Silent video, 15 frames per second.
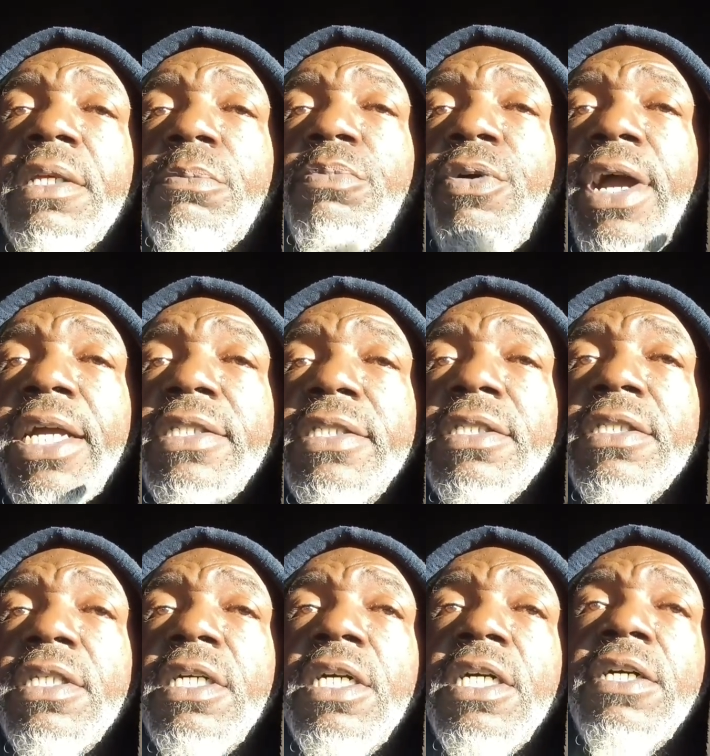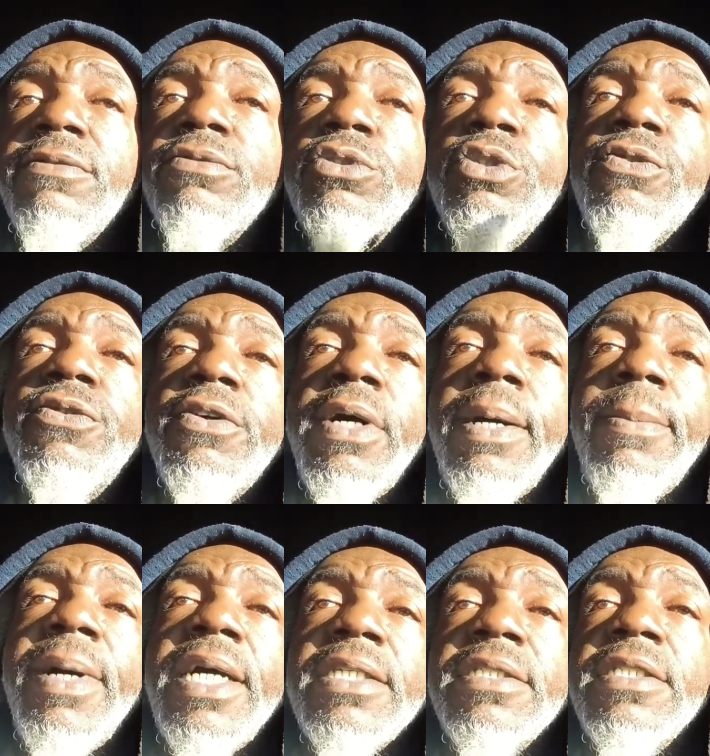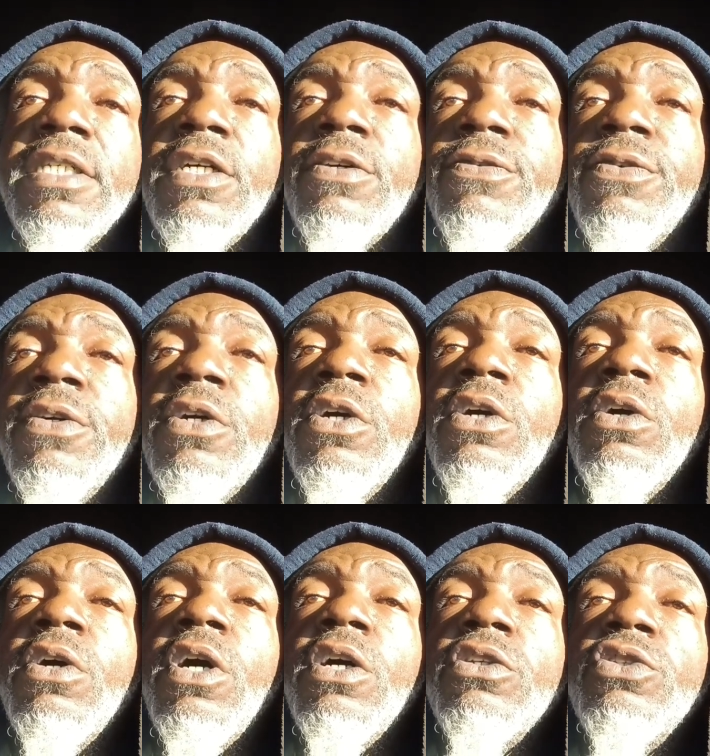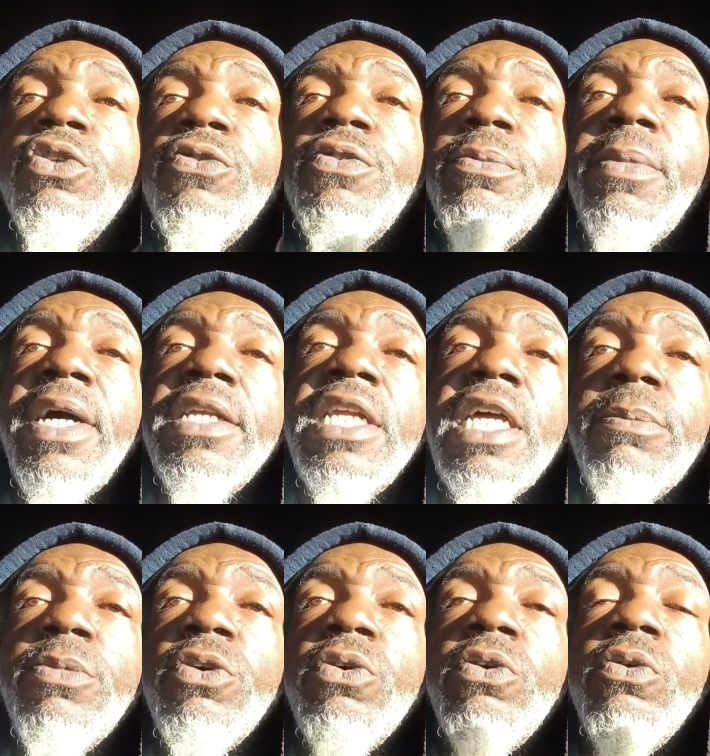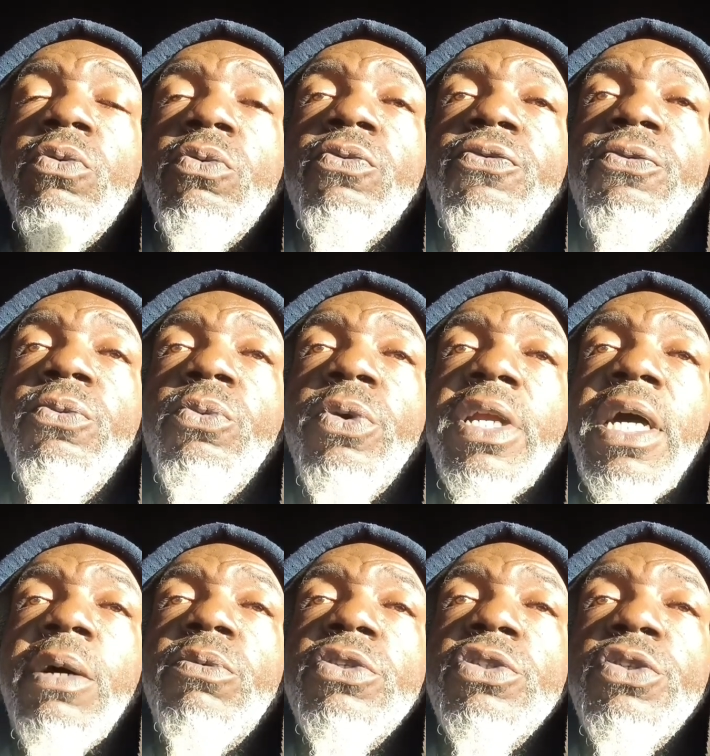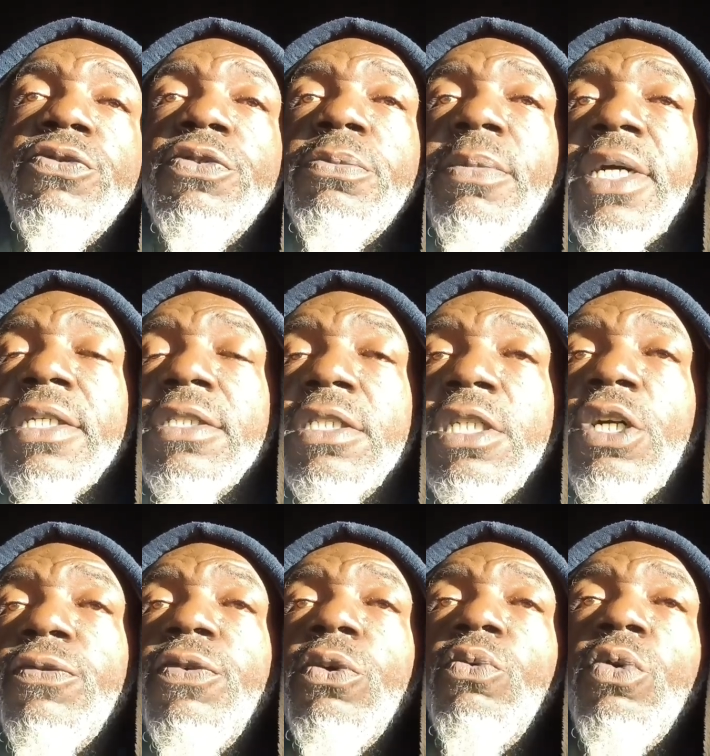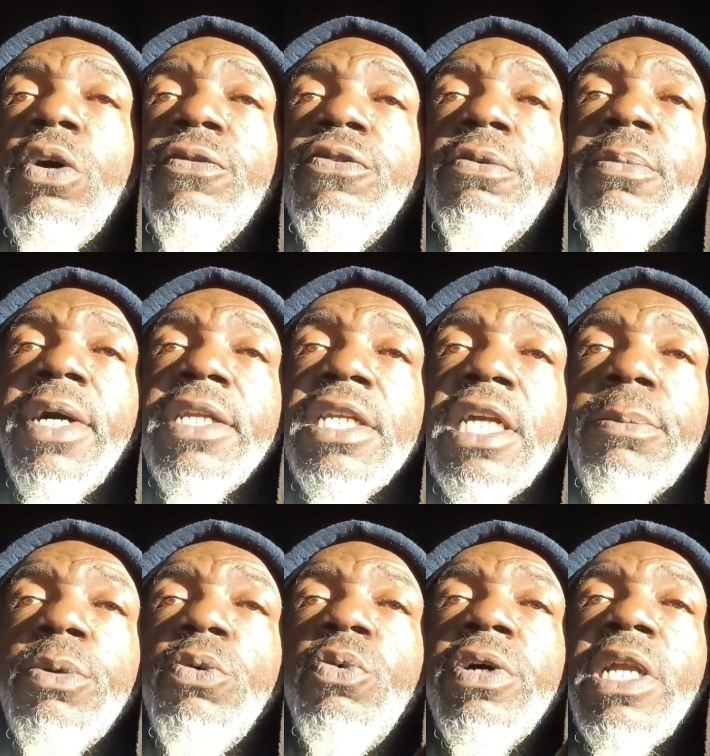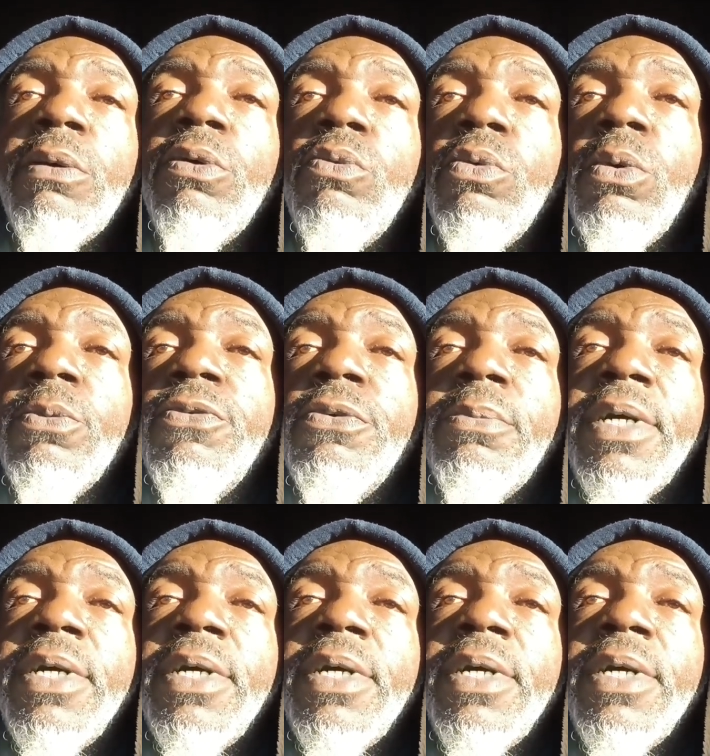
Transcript: the practice of do for myself or do for my neighbor what I would do for myself or want for my neighbor what I would want for